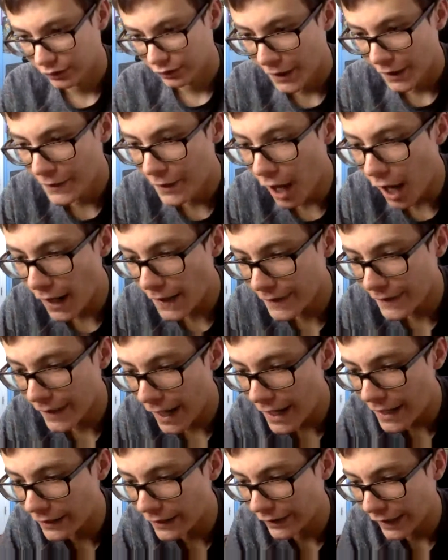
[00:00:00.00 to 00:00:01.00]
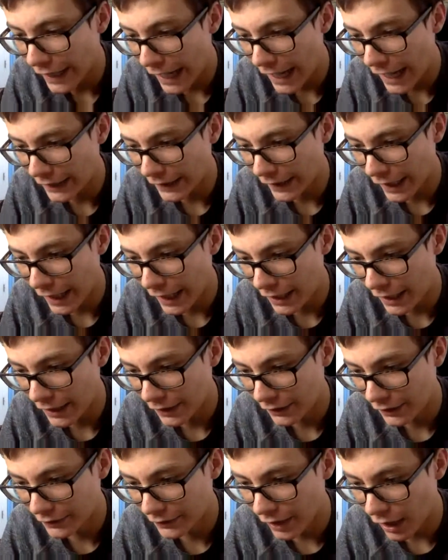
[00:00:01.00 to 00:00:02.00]
Not Tank Cat
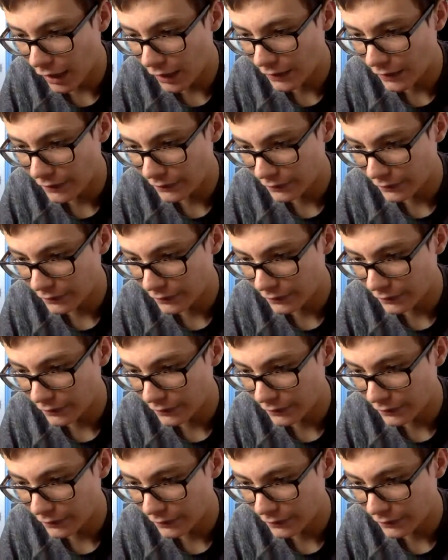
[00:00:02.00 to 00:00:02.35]
I'm not